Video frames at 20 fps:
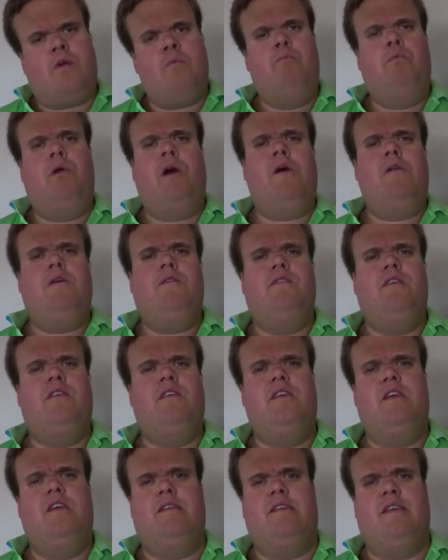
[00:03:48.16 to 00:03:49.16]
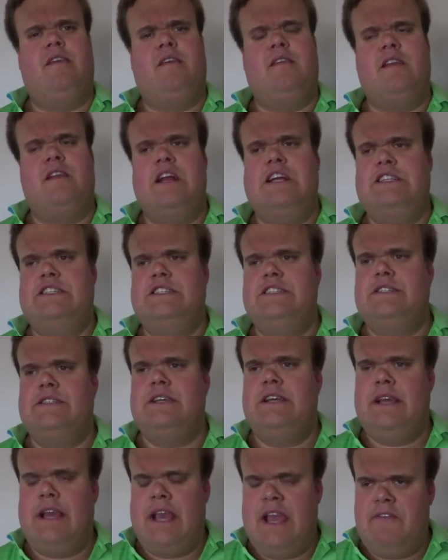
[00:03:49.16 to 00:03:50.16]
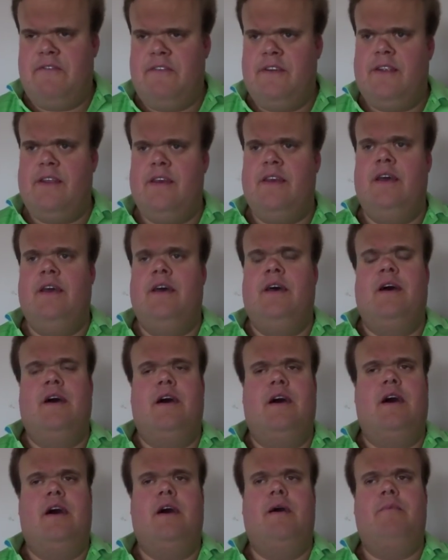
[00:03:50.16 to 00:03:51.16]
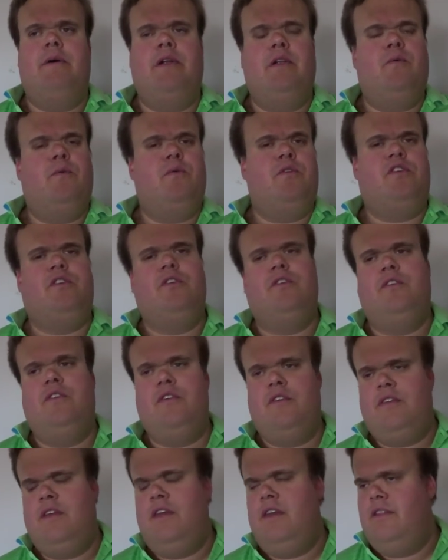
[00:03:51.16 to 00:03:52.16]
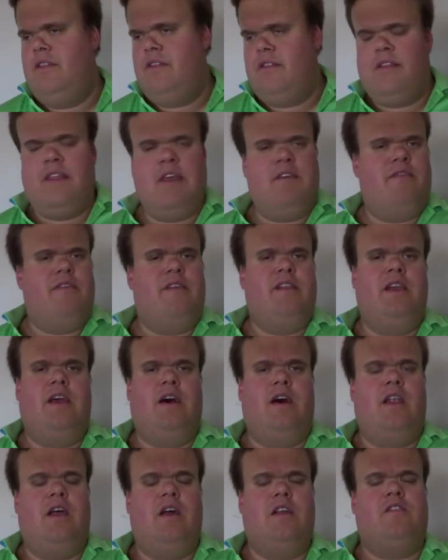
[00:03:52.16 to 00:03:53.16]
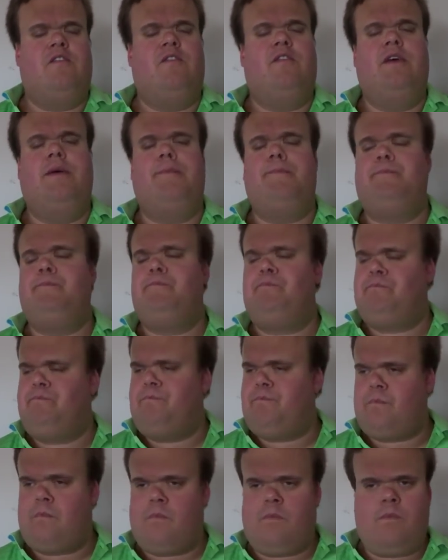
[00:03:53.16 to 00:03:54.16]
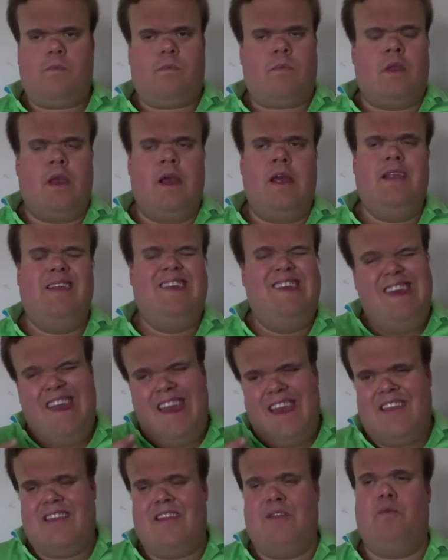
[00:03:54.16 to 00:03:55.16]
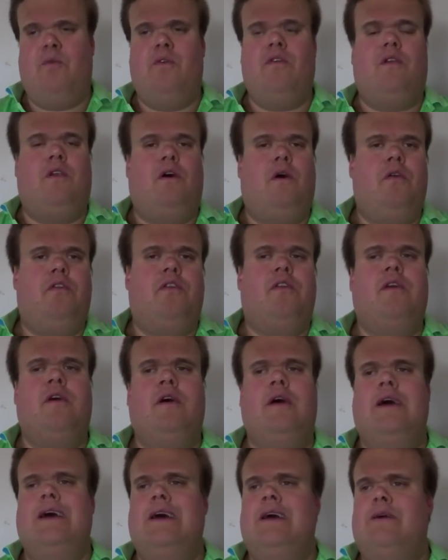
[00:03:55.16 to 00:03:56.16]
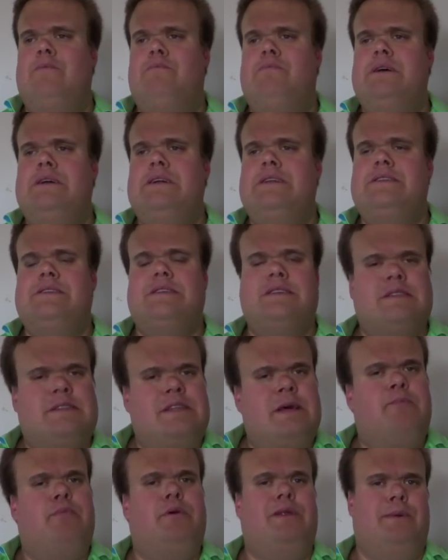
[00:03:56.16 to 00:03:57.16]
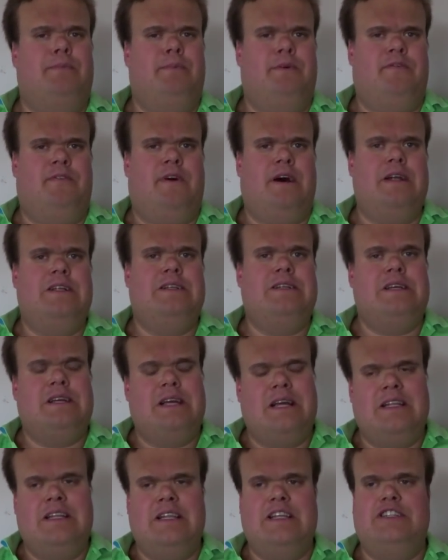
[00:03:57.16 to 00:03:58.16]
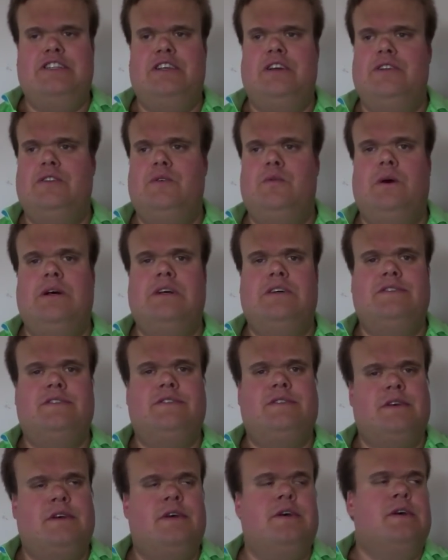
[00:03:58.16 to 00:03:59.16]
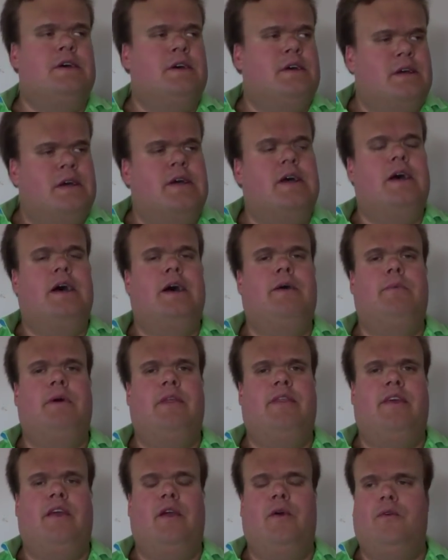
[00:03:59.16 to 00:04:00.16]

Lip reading: proud of this year's Six Nations effort. And it was good to see. Definitely highlights for them. And yes, it was a loss, but they put up a fight, and they showed the Wales a thing